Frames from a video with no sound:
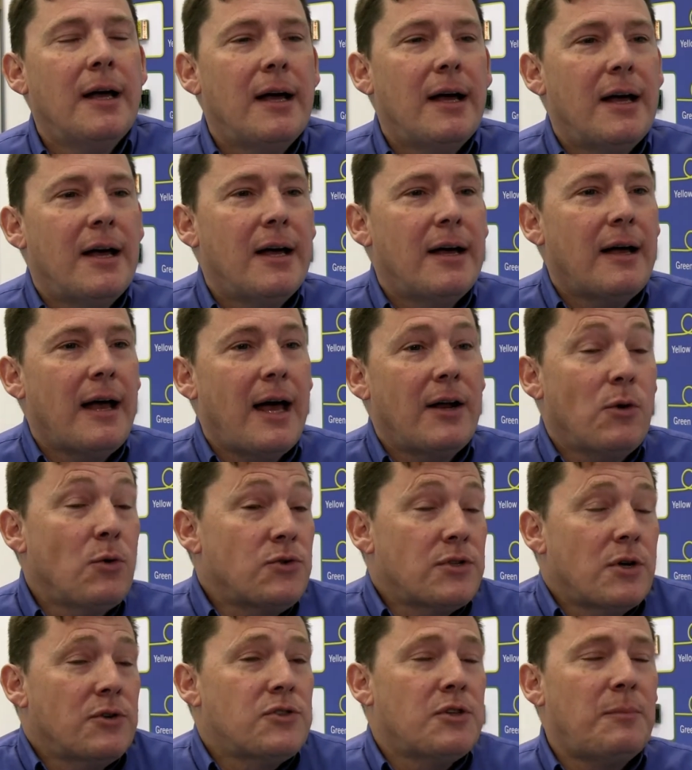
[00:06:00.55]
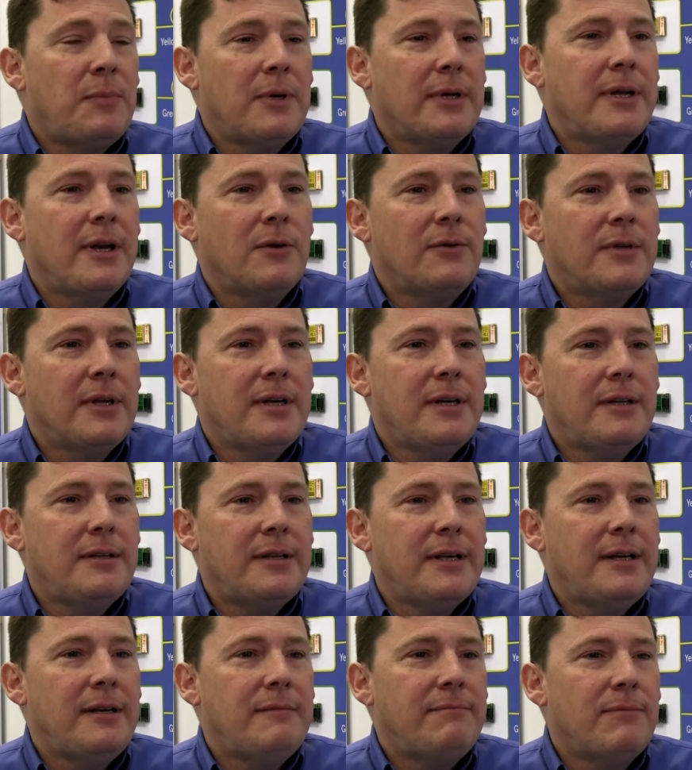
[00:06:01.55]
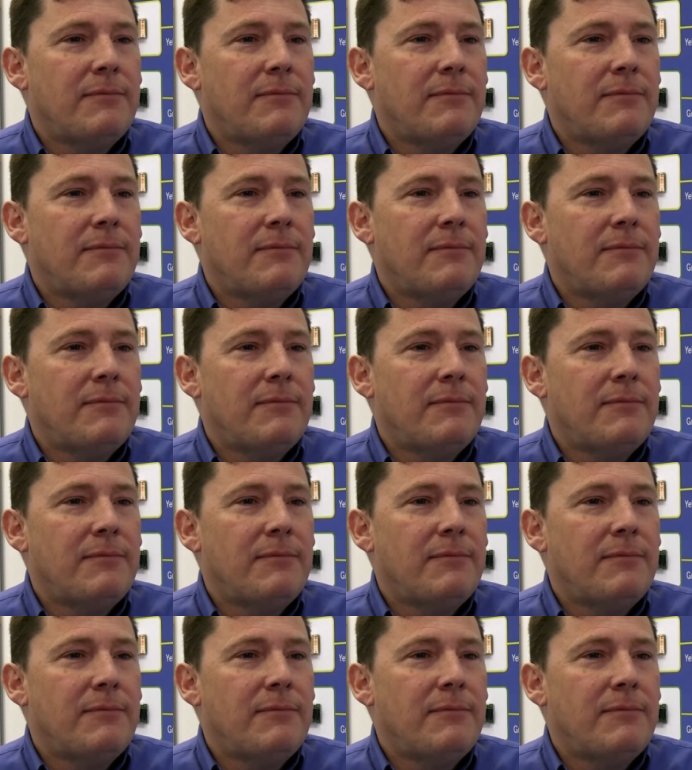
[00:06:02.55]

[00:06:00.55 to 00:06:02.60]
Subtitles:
and also the